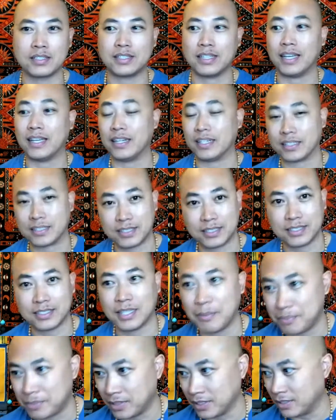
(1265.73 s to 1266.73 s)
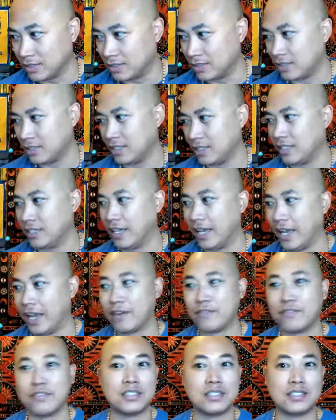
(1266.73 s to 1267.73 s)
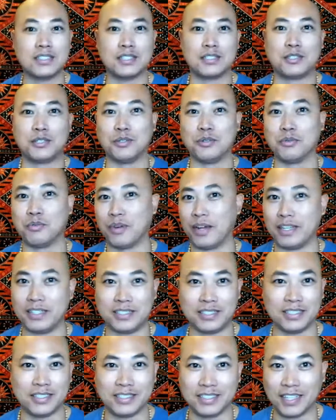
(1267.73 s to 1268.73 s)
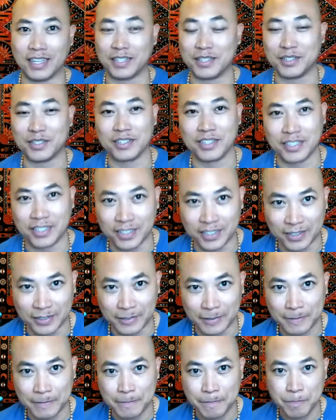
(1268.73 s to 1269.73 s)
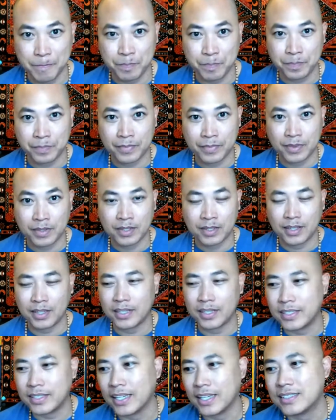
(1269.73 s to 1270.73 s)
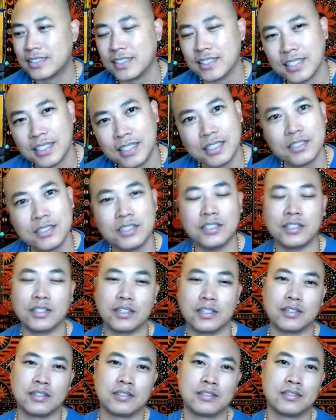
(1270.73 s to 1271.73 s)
and acceptance in every situation that you're in, it gets easier.